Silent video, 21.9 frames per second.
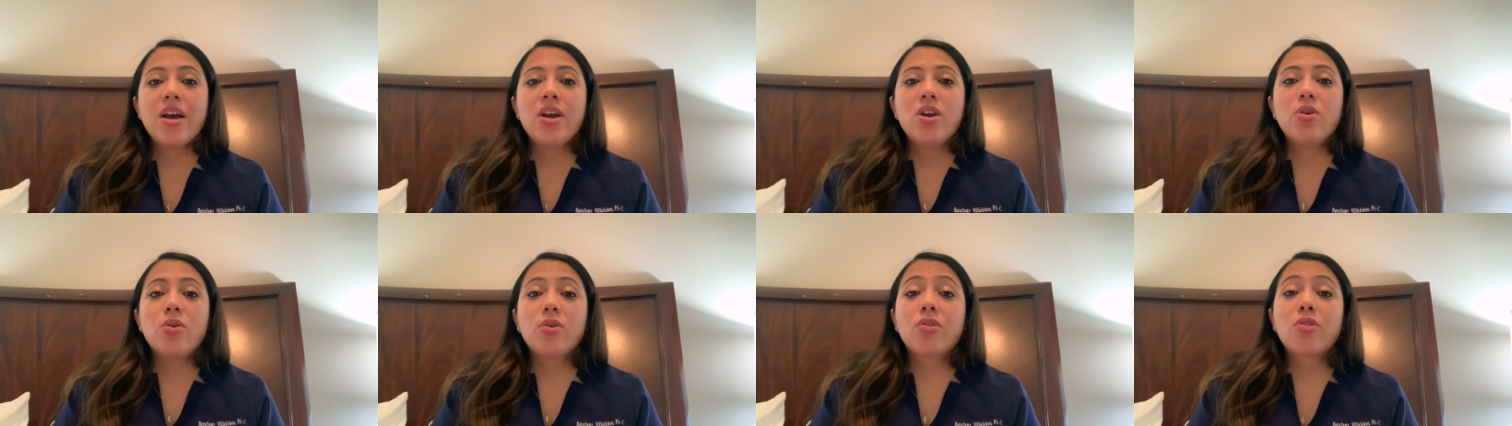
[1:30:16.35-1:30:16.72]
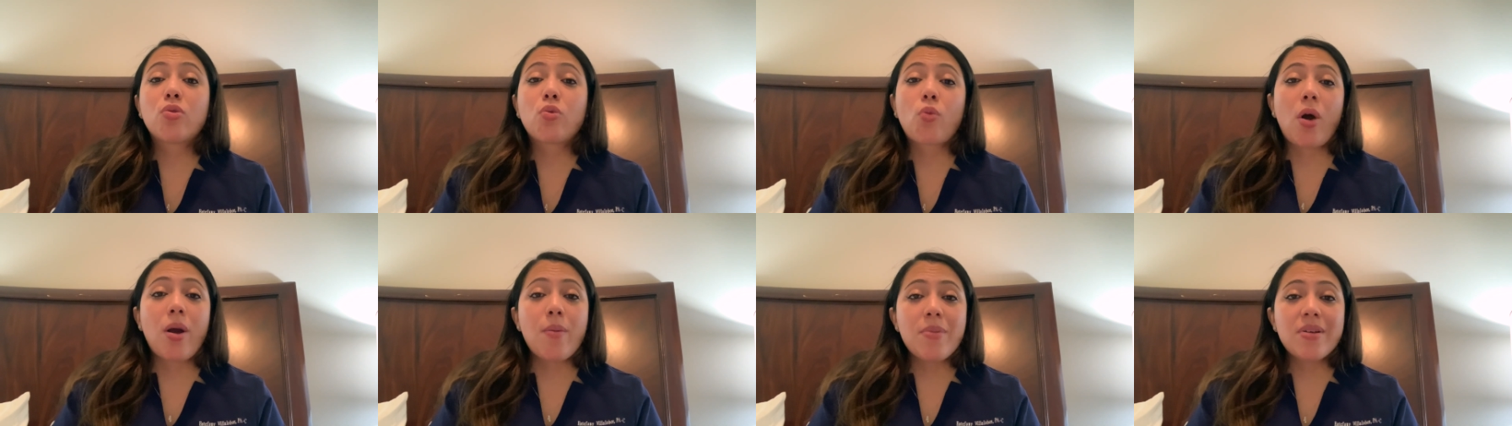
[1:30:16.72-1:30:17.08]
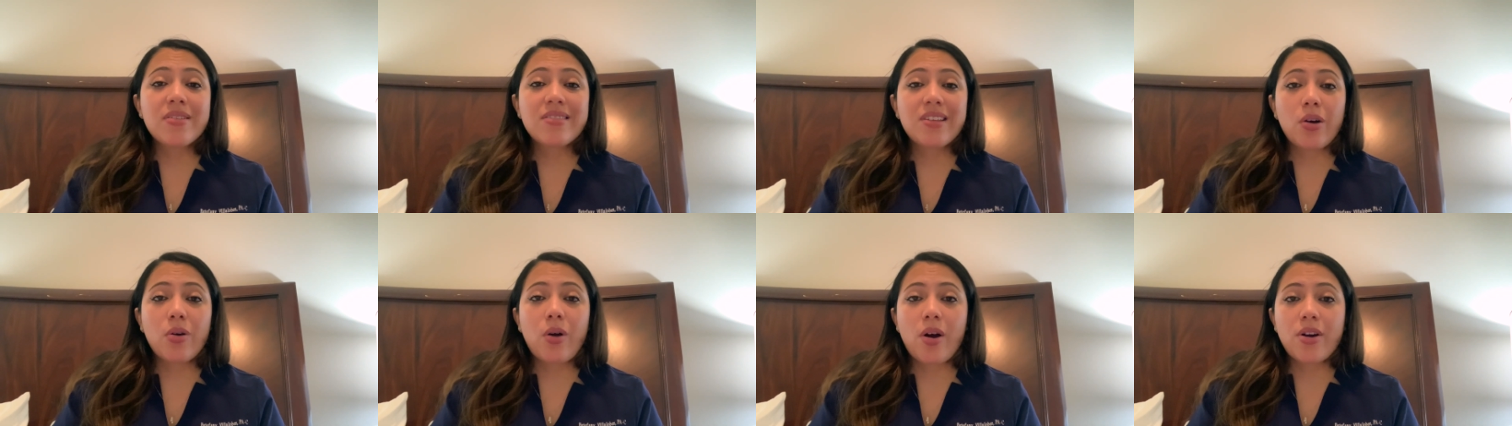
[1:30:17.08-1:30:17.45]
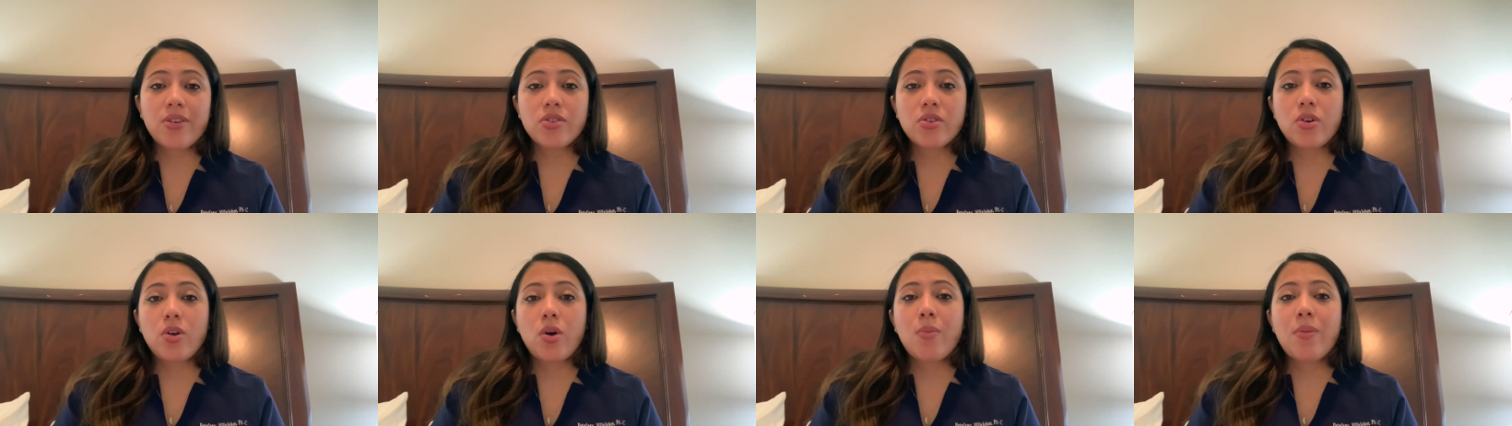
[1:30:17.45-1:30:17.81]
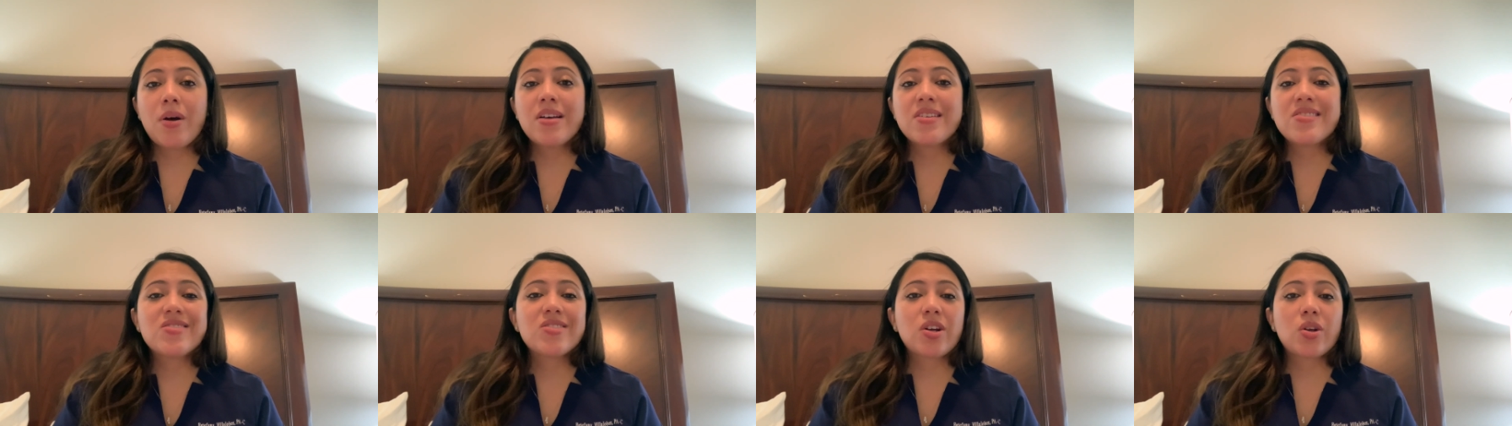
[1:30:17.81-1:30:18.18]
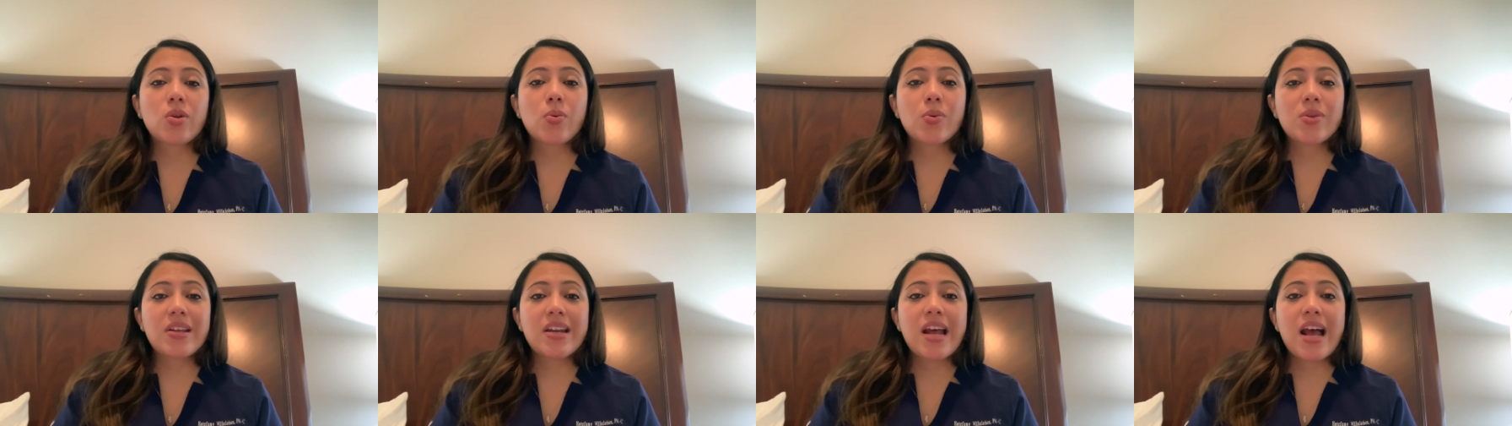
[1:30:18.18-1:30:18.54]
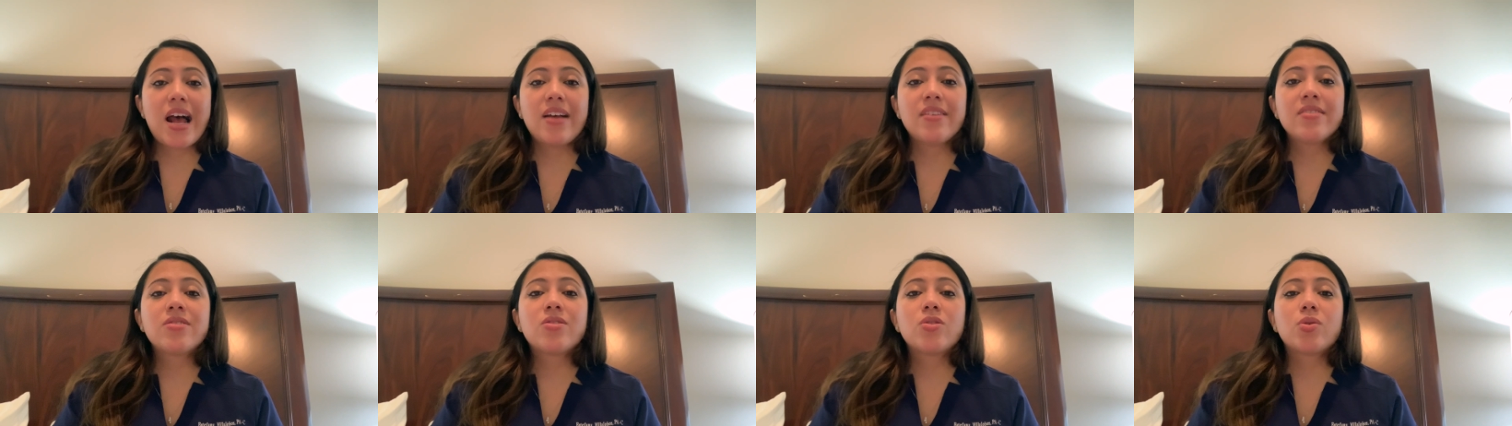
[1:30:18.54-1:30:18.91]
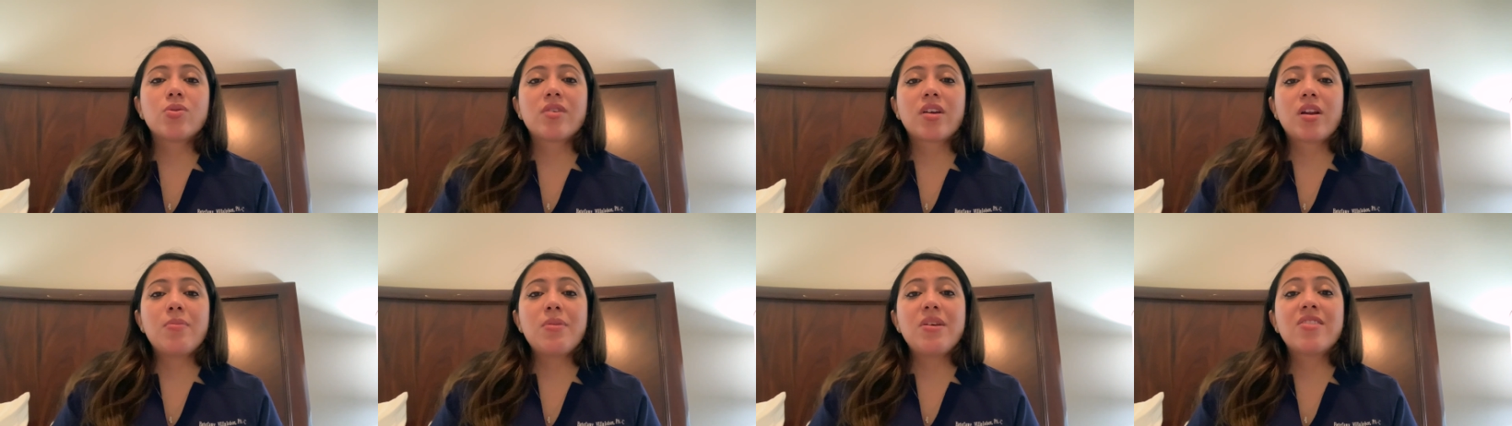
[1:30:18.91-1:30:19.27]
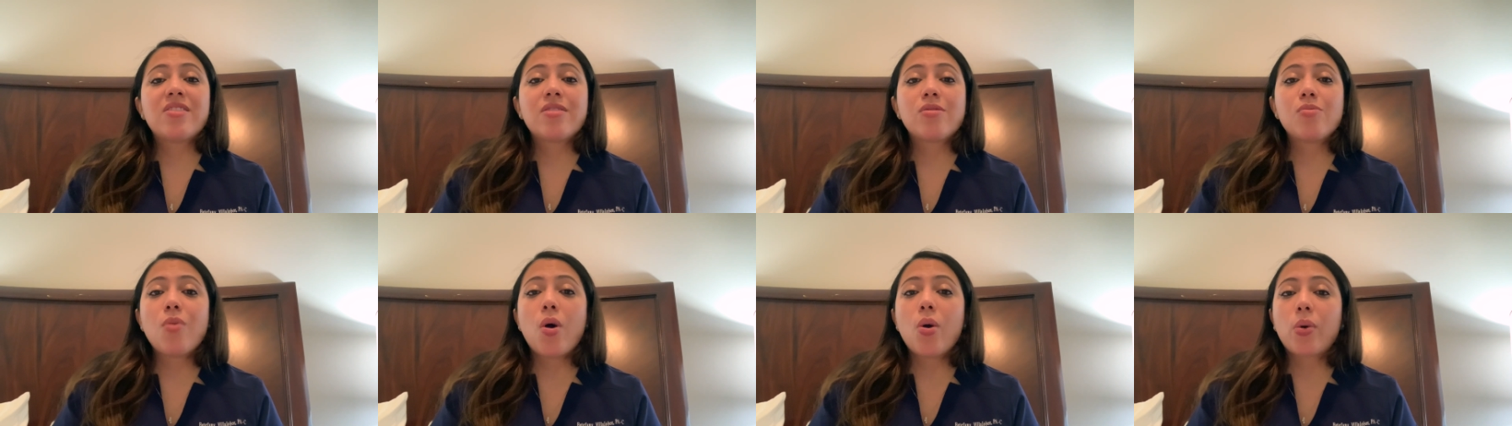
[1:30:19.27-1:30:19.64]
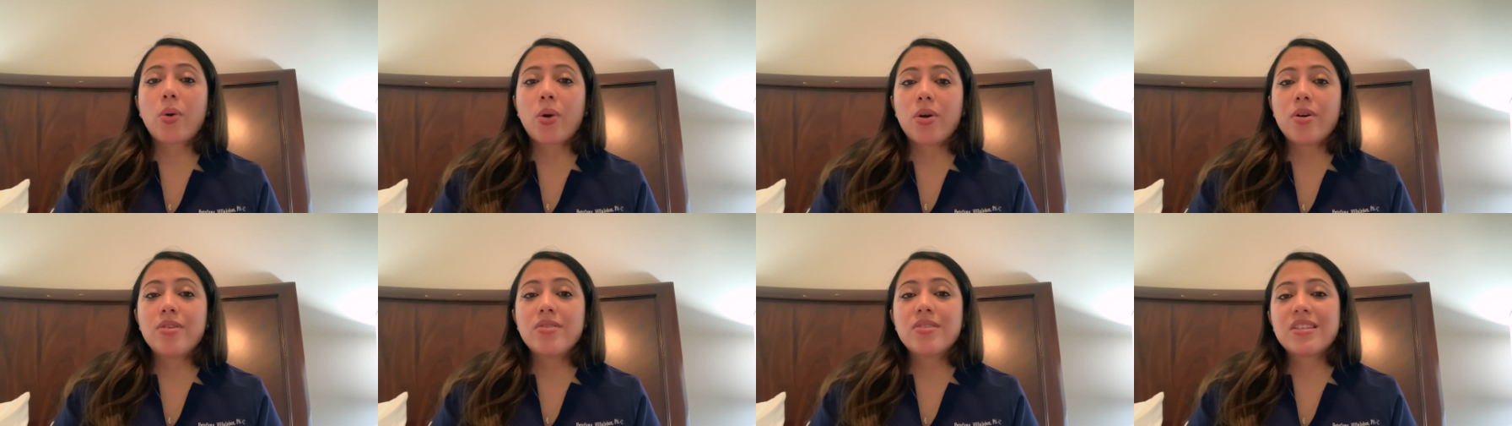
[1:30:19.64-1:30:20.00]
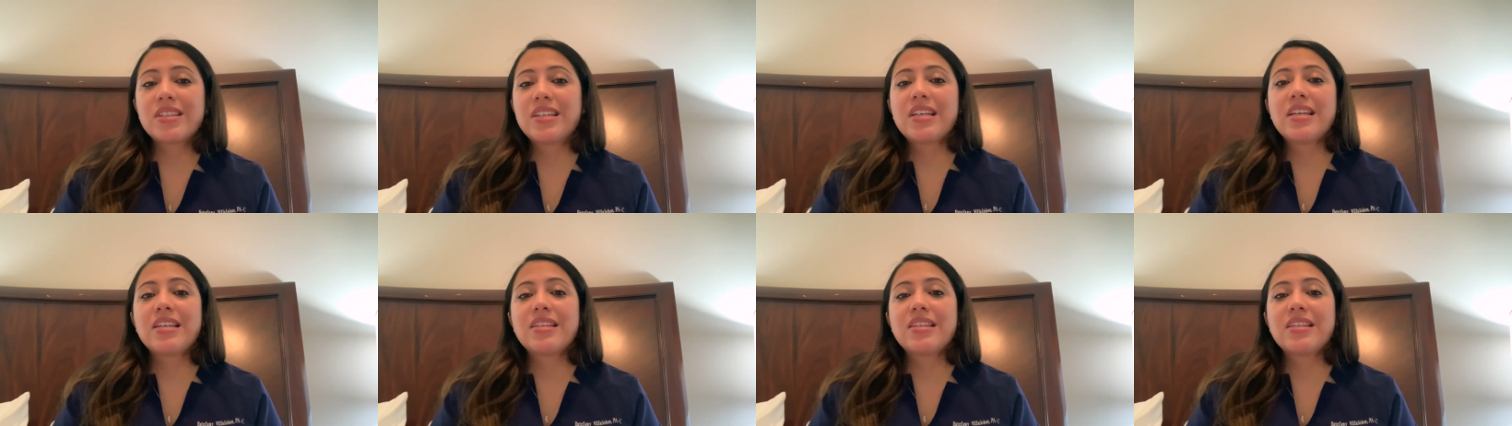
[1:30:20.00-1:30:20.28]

Your squamous cell carcinoma. It starts with an S, so it's going to be smokers.